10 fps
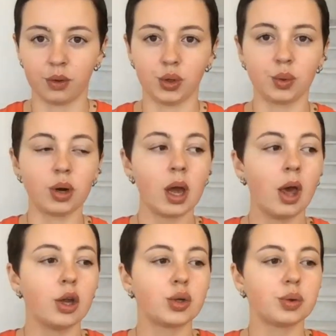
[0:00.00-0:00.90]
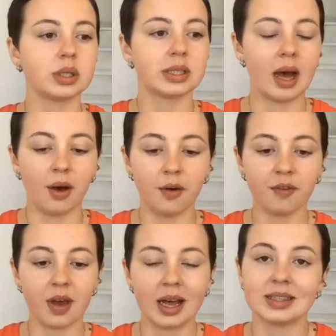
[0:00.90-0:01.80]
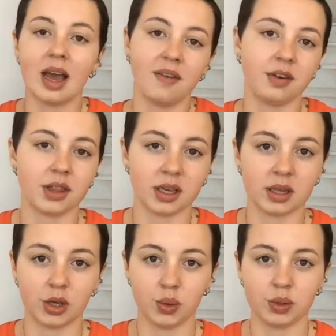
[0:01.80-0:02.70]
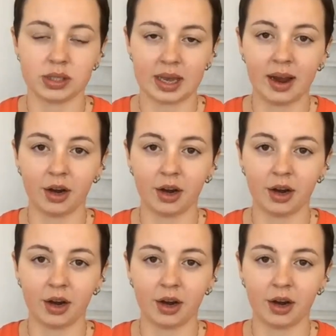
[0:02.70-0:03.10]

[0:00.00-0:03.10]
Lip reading: Your true self has everything that you desire.